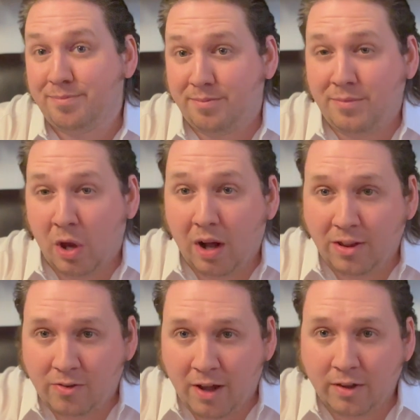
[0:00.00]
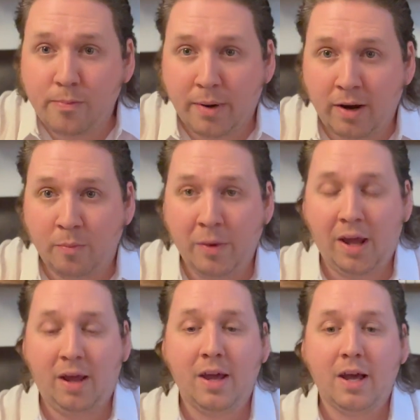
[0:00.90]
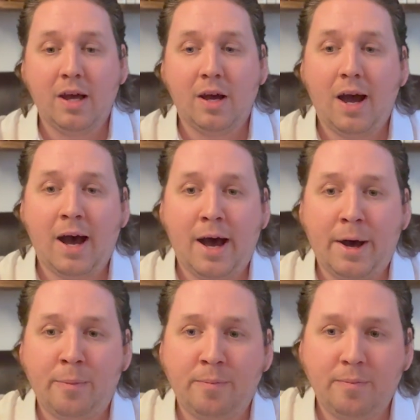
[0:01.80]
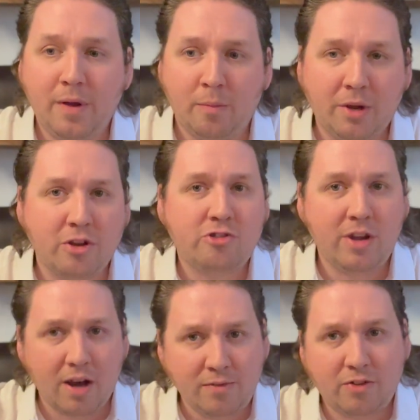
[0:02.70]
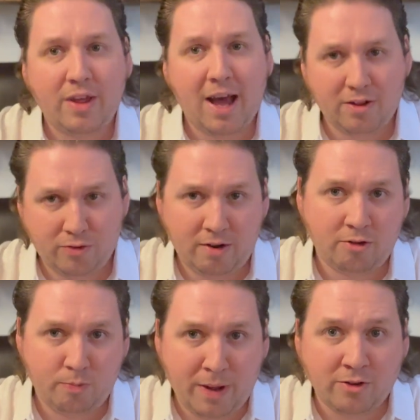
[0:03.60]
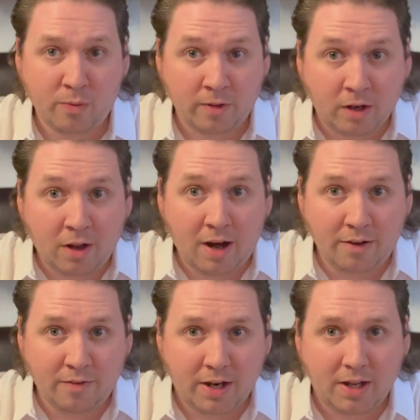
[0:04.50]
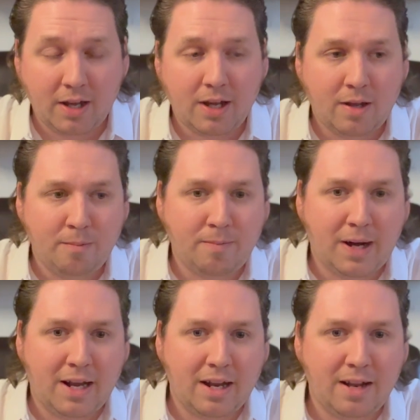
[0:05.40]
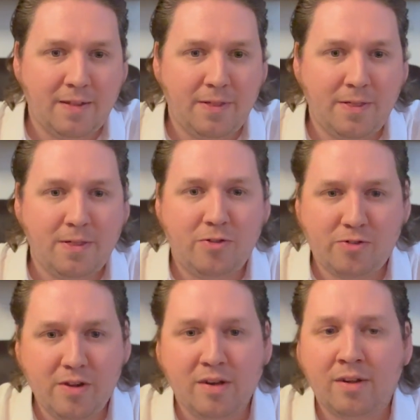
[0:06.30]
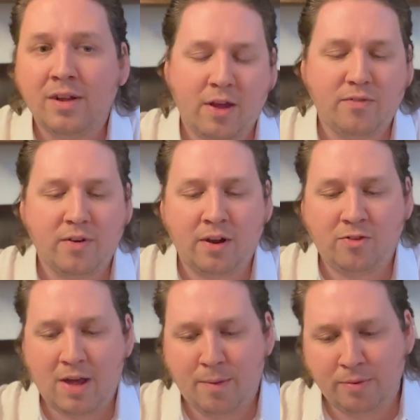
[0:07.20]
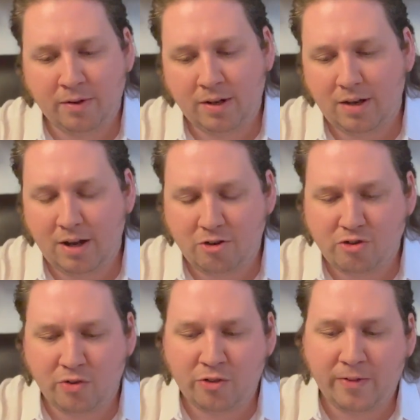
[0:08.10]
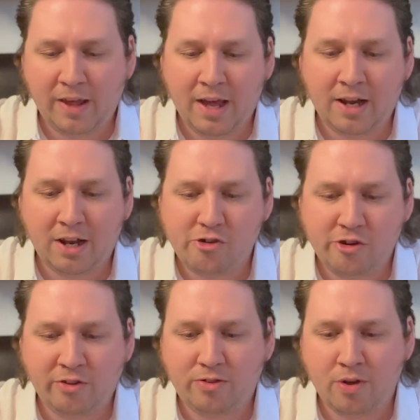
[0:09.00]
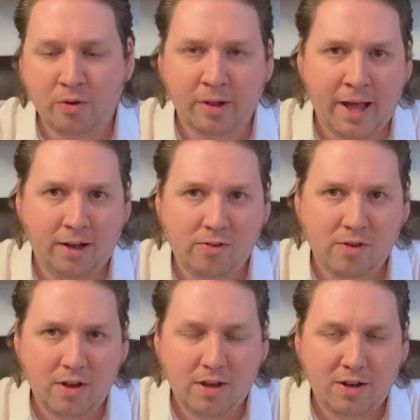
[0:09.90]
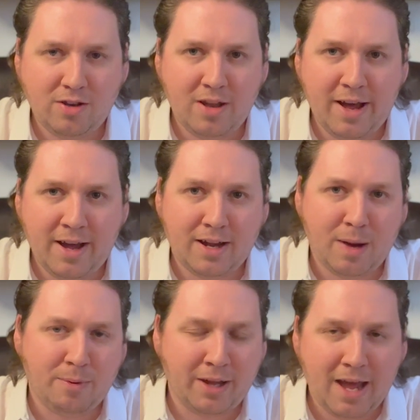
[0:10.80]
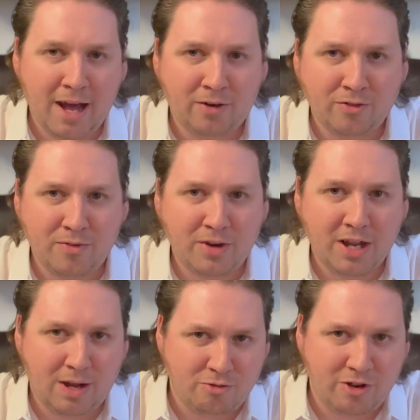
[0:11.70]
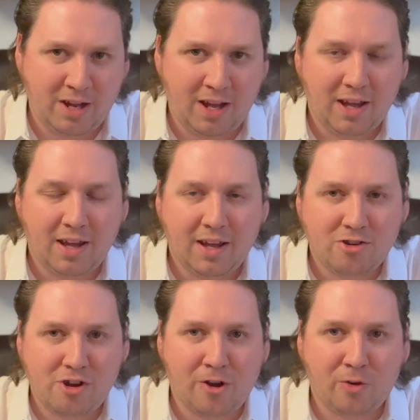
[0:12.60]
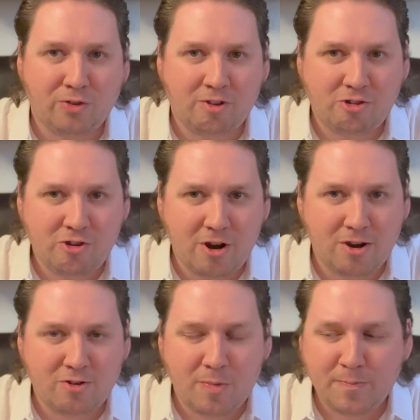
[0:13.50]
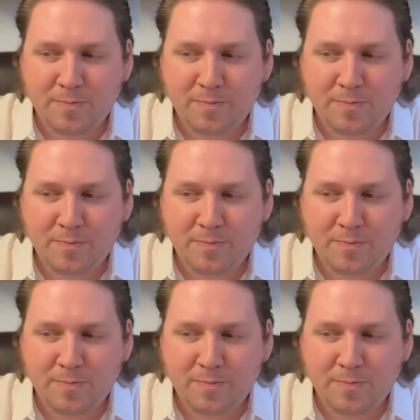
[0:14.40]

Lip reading: nonsense, pardon me, because she obviously has to dispense with a lot of it. But still, like, for example, it shows at the end that she still lights a couple of candles every time she goes to church.